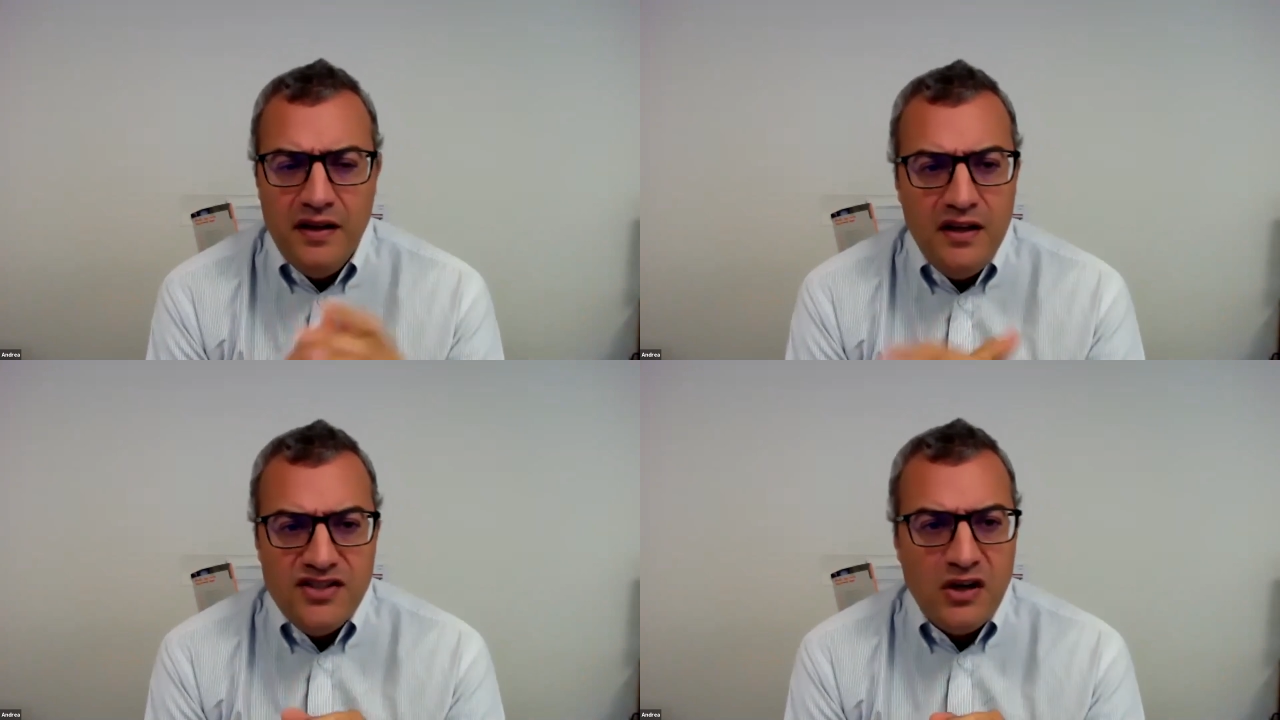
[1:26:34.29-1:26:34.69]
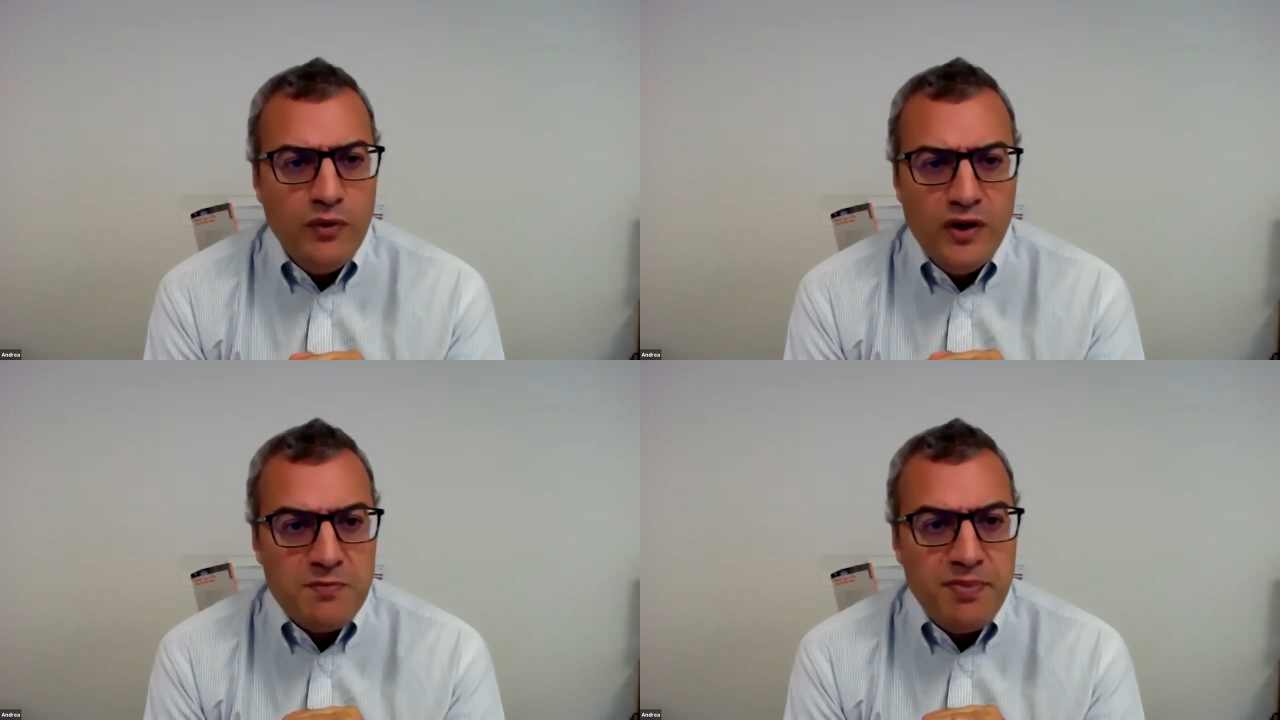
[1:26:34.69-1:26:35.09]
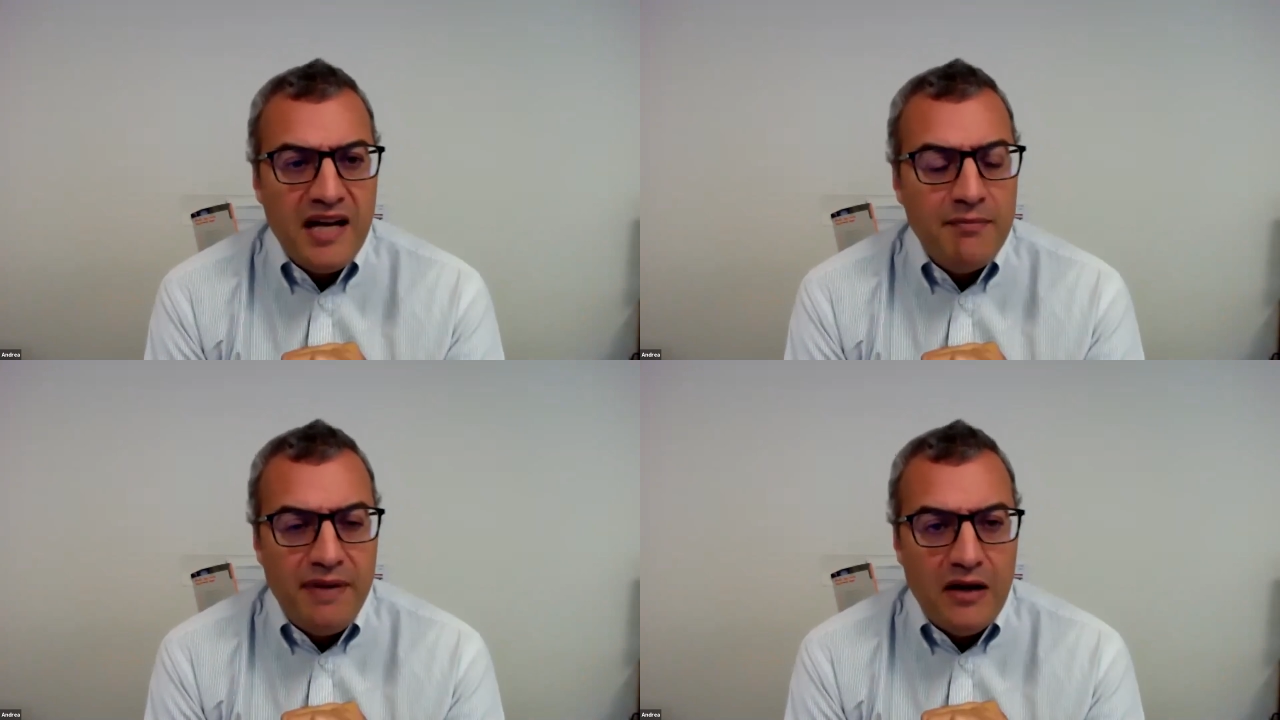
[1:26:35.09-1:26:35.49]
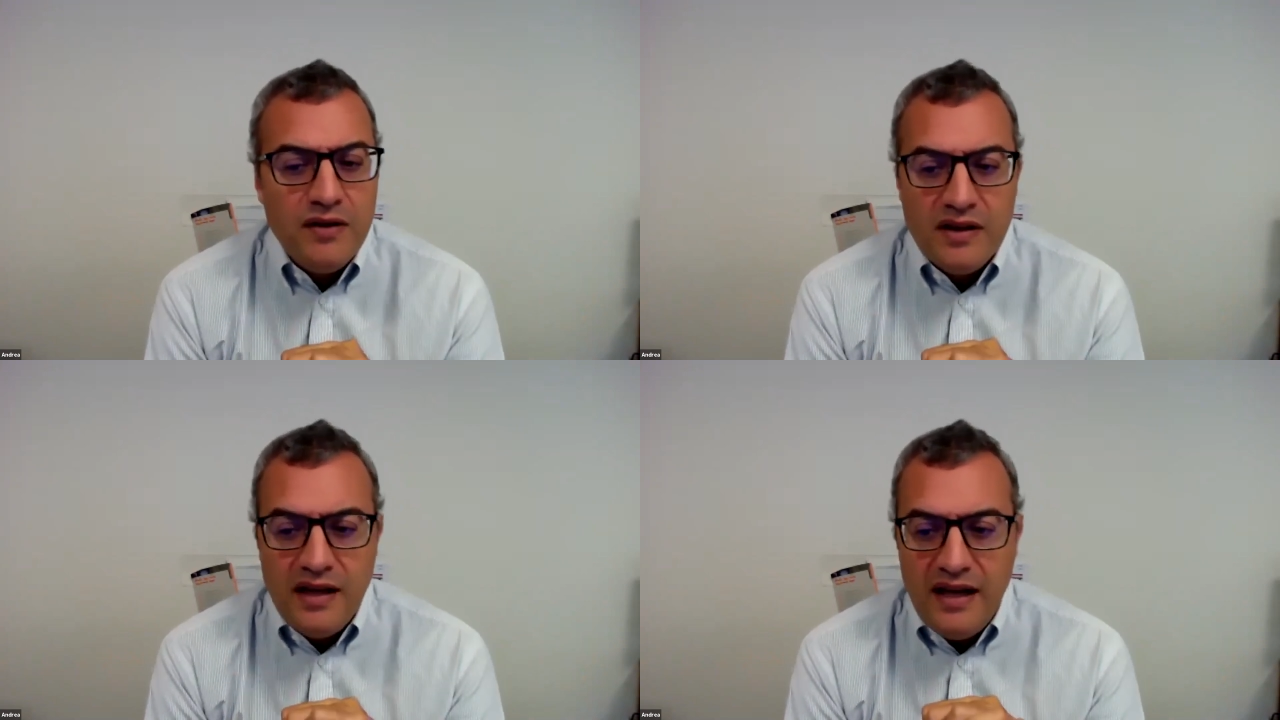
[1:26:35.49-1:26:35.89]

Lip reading: Shall we not speak about